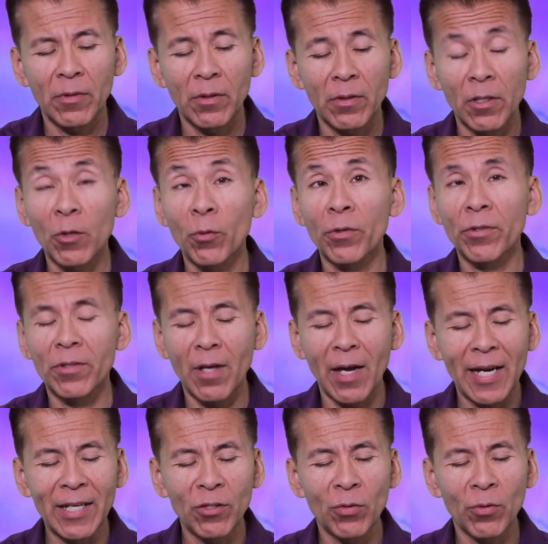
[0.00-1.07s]
in other words,
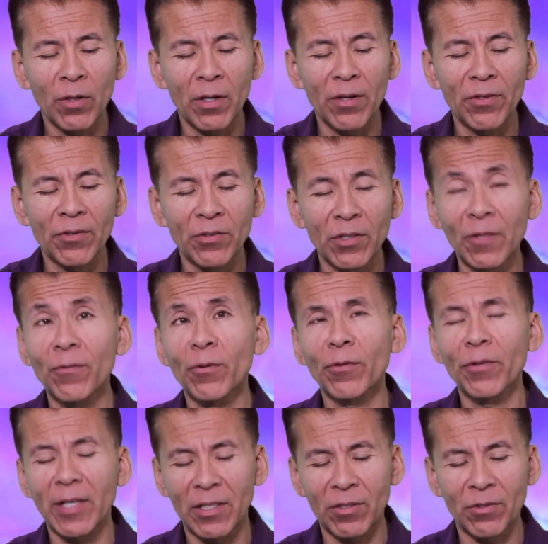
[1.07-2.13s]
died to our
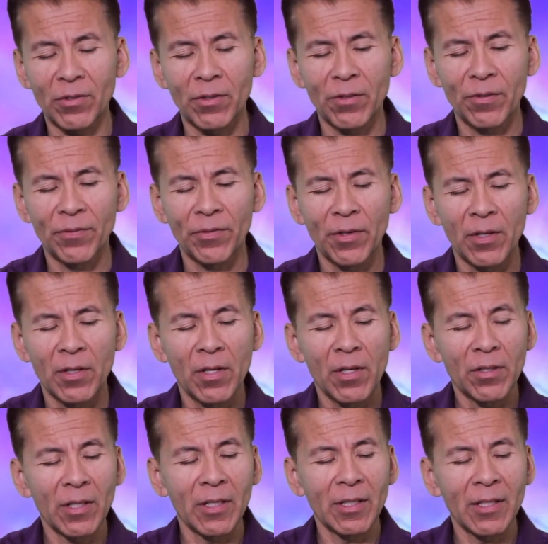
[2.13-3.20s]
sinful nature,
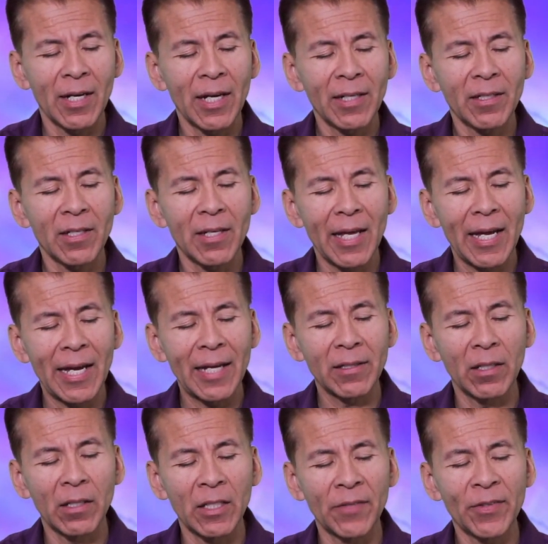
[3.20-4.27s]
then God can
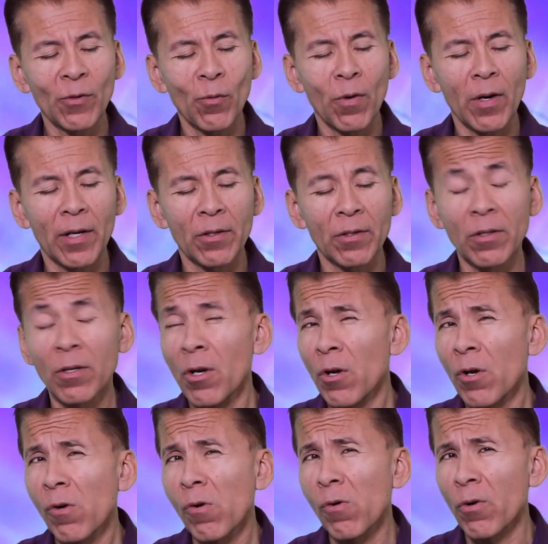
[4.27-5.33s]
add the living water
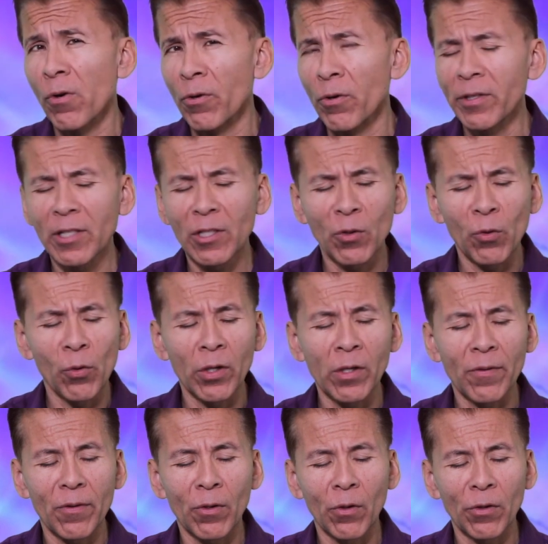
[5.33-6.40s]
or anointing
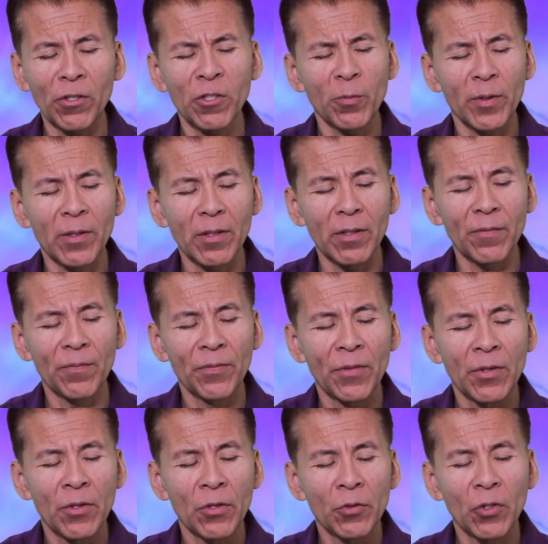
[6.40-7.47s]
oil of the Holy Spirit
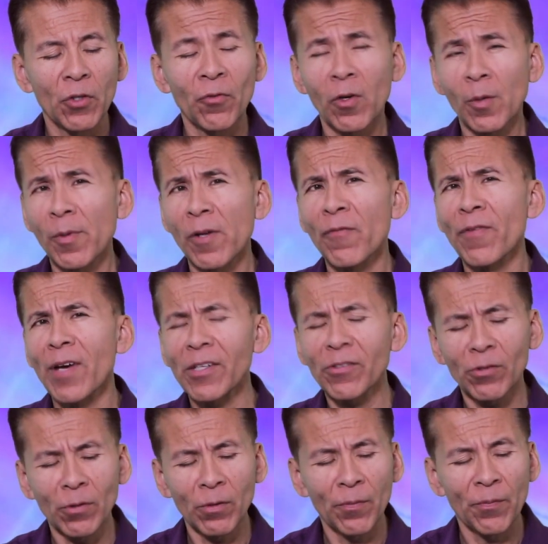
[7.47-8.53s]
to form a
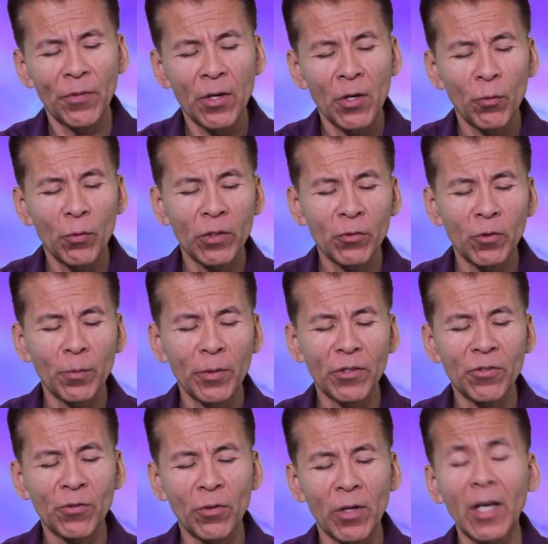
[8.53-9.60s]
vessel which will be
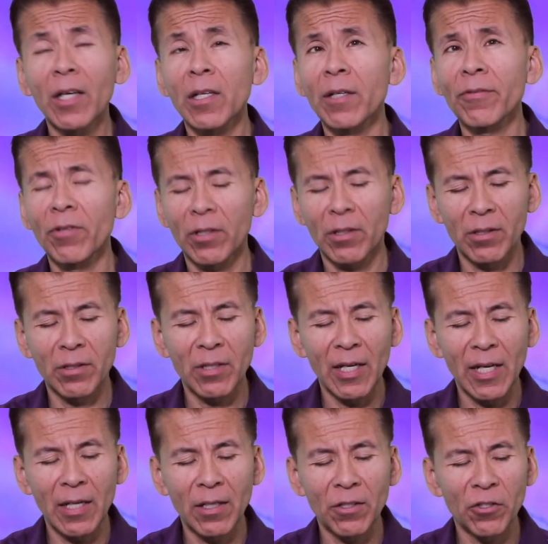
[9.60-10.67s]
strong enough to
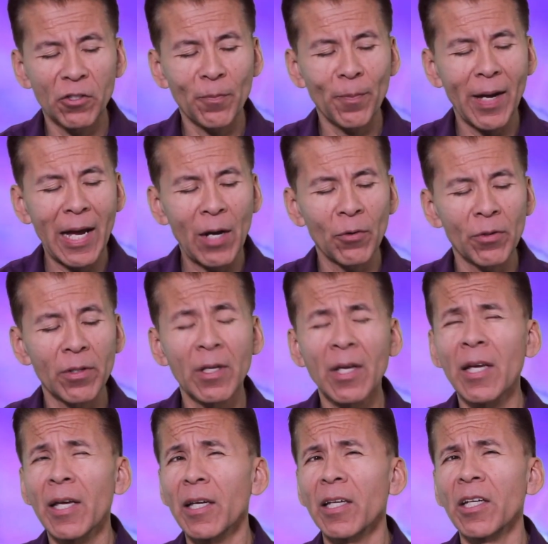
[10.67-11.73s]
contain his power
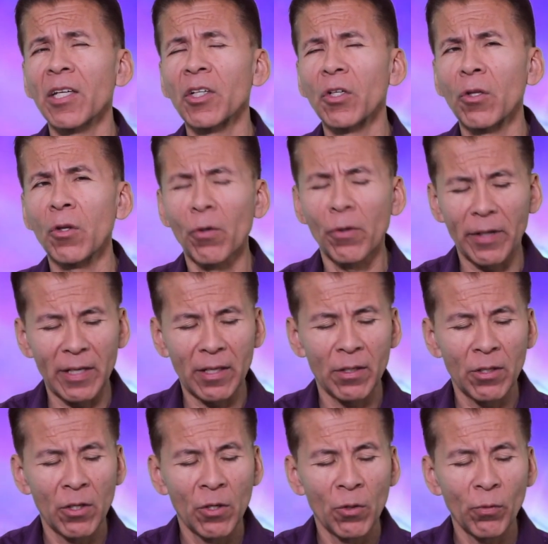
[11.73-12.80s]
and
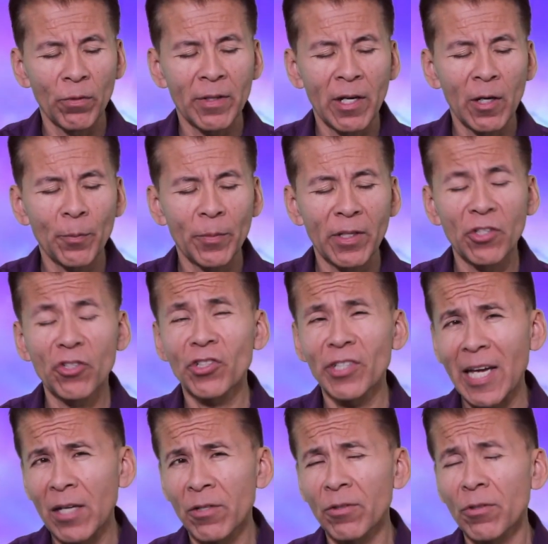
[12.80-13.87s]
glory without being
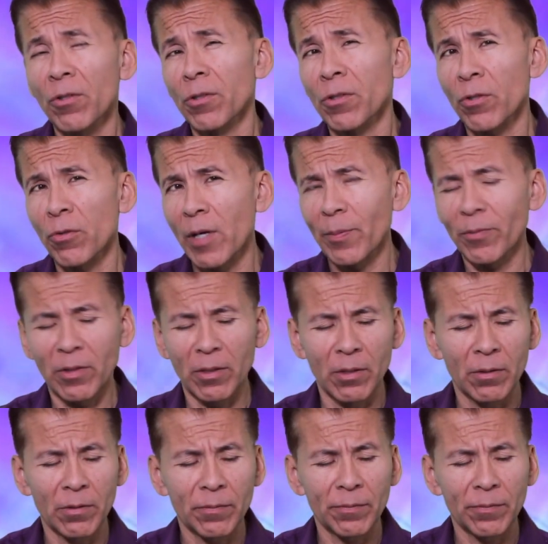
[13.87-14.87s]
shattered or corrupted.